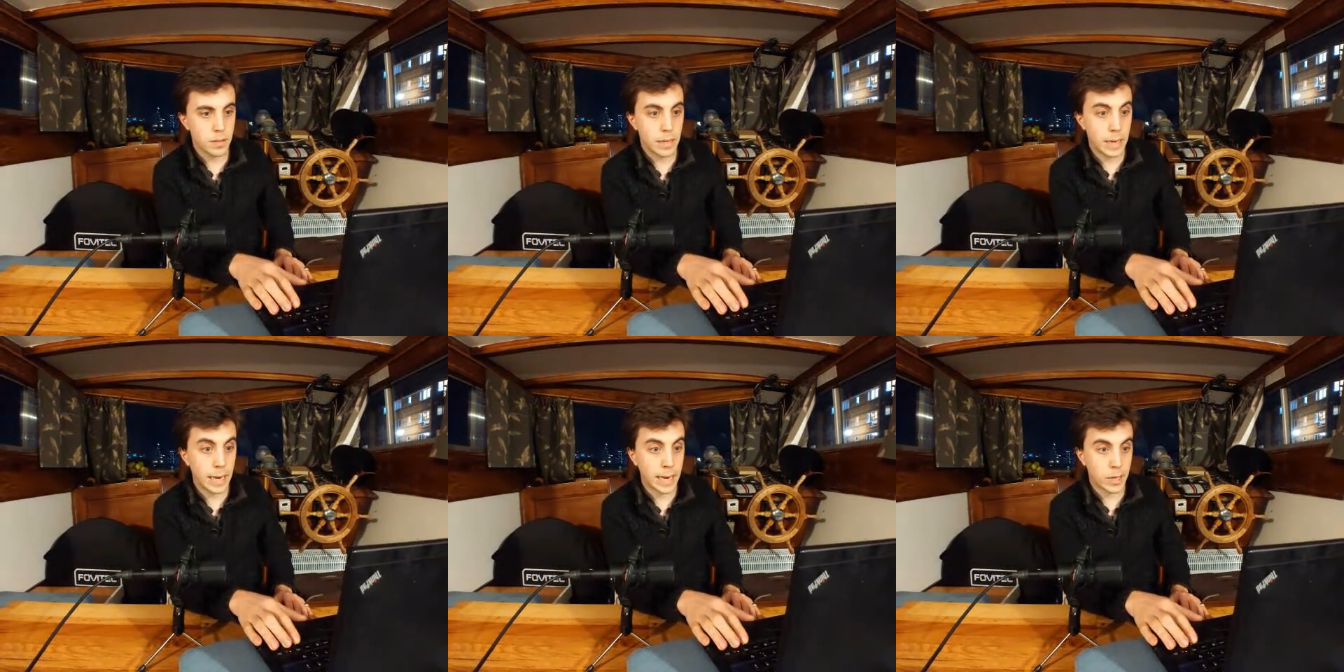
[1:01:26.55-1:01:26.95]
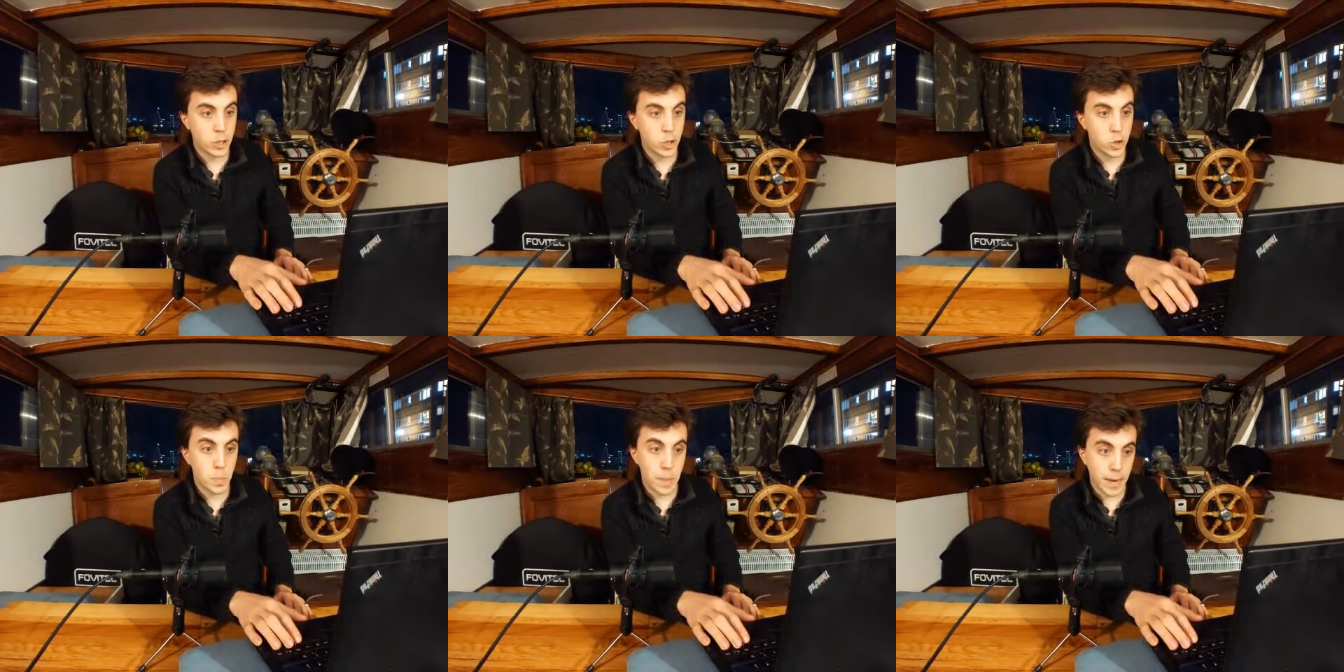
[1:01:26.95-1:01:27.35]
click
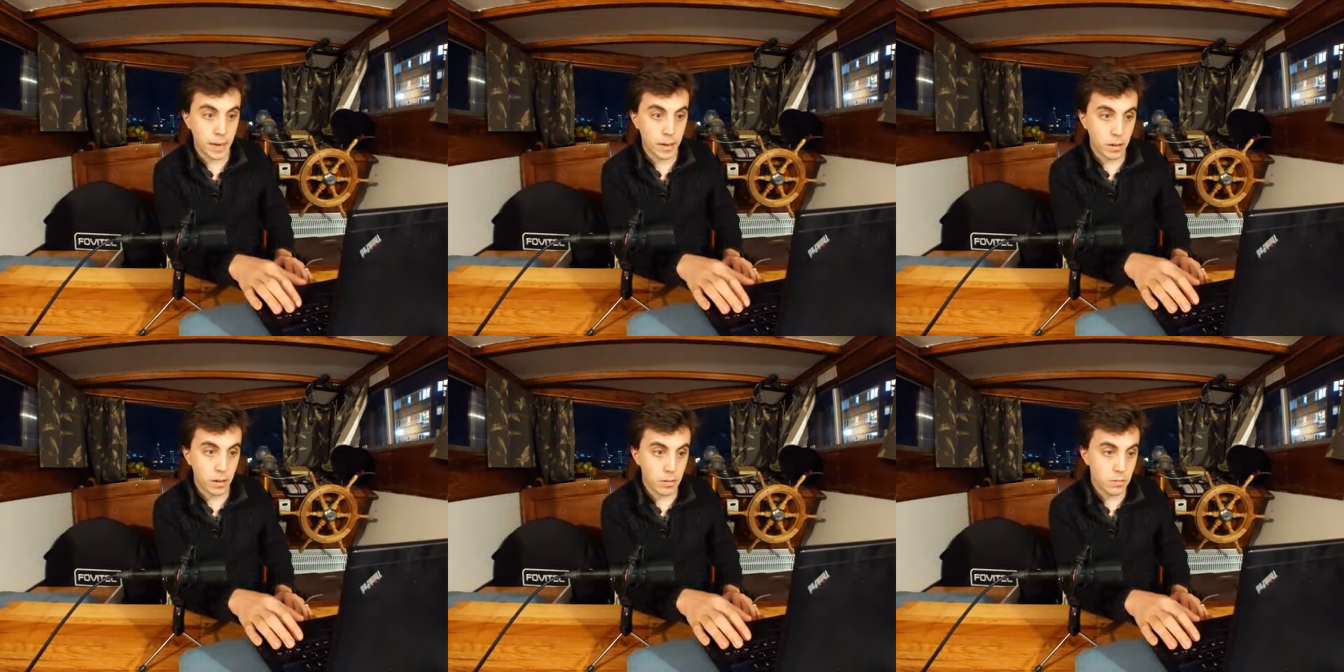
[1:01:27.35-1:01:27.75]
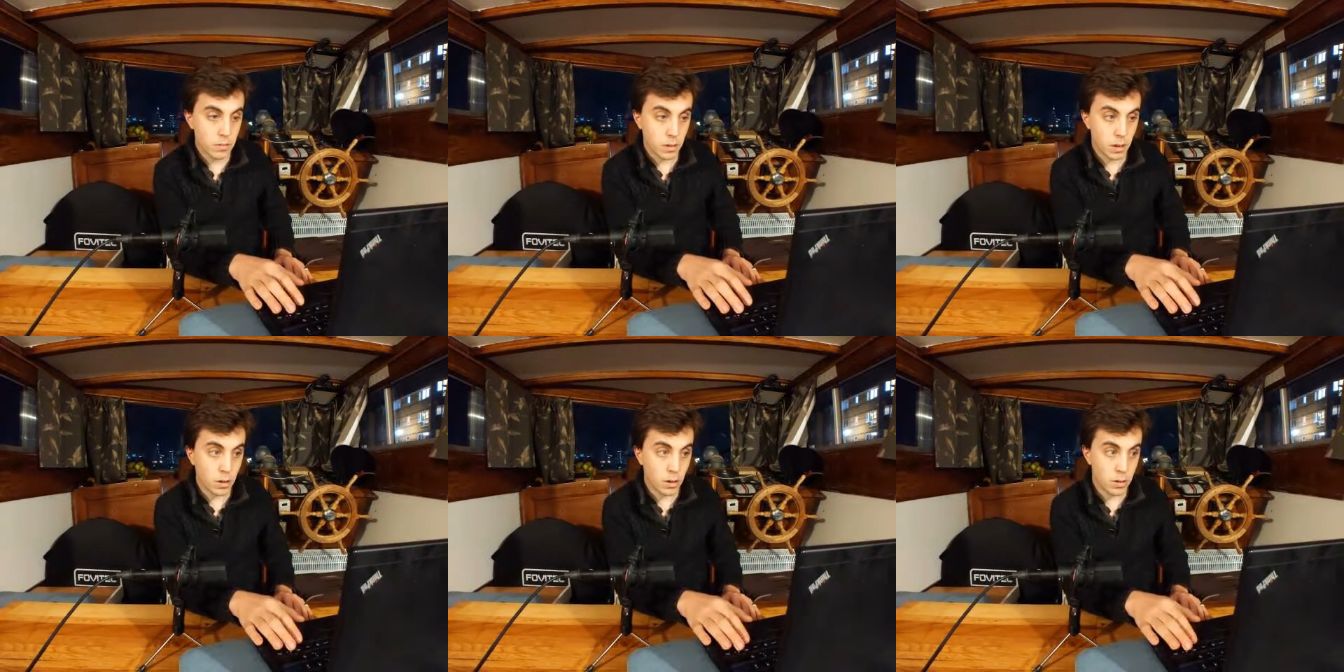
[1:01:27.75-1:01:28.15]
to pick
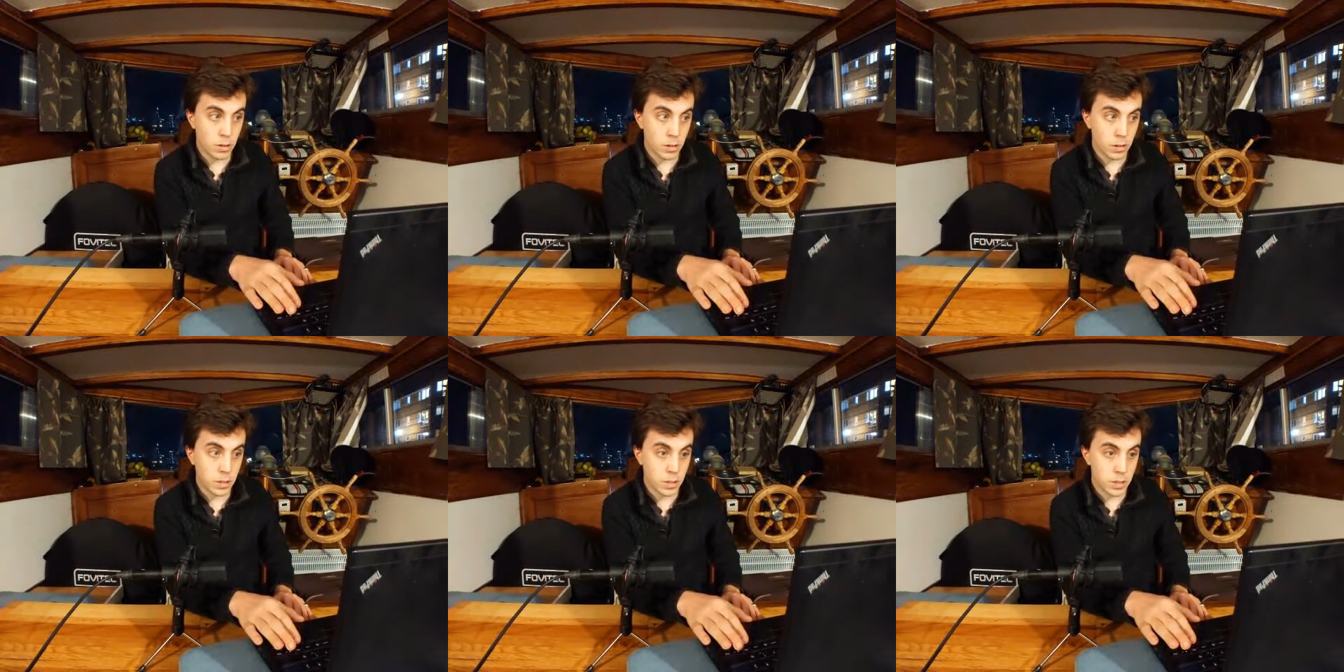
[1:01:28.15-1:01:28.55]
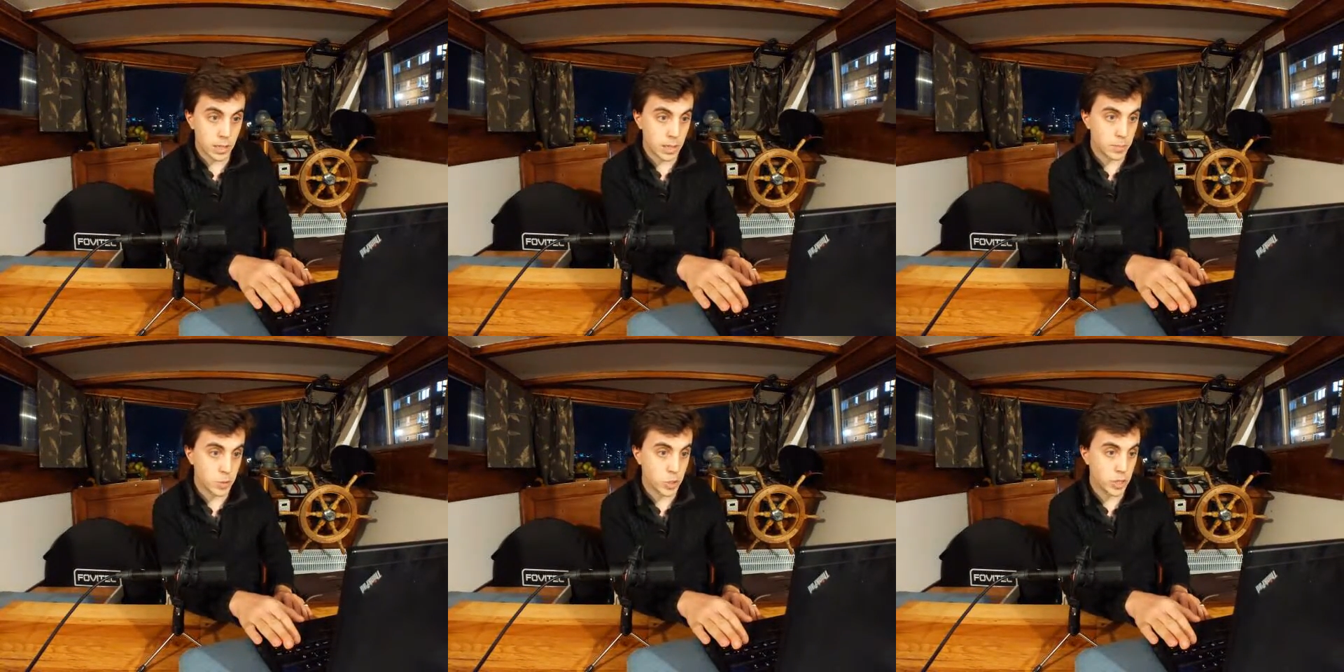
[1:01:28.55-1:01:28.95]
on the
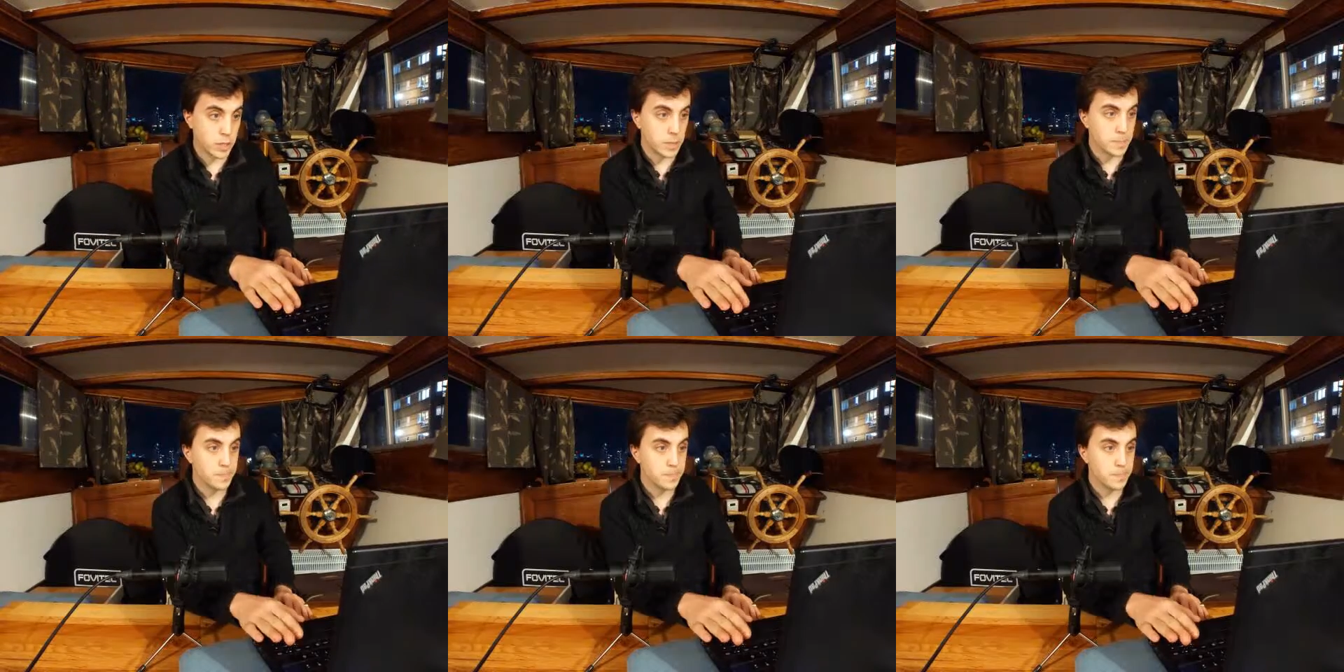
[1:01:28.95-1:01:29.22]
sign-up sheet.